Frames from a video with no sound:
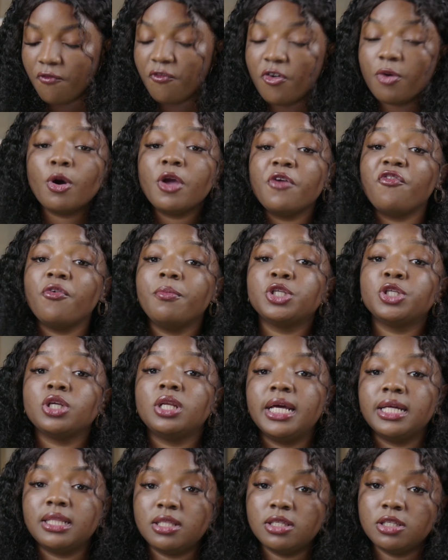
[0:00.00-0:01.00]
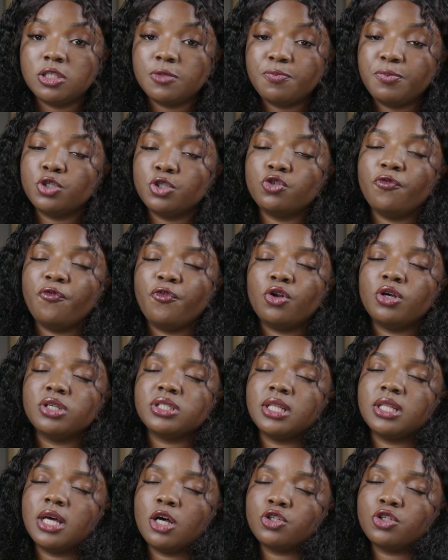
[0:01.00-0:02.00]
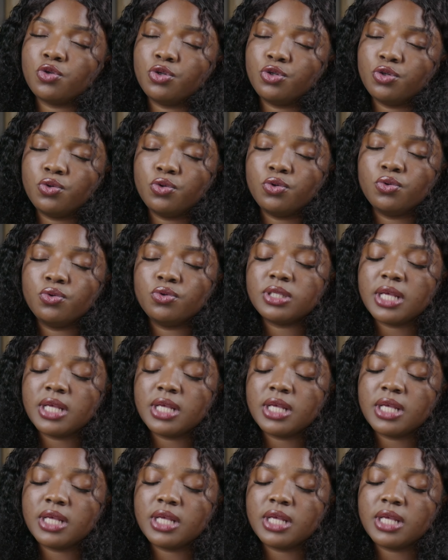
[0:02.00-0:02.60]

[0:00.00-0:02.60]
information like this, please do follow us at the House Chronicles,